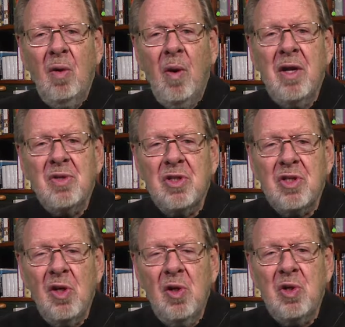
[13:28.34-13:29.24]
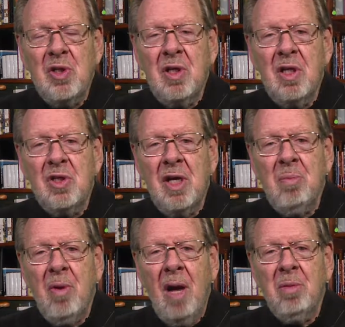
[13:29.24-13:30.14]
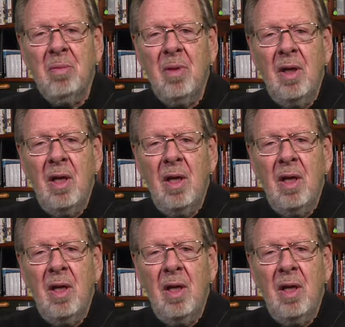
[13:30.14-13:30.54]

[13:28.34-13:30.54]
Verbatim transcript: What is the solution to the sin problem?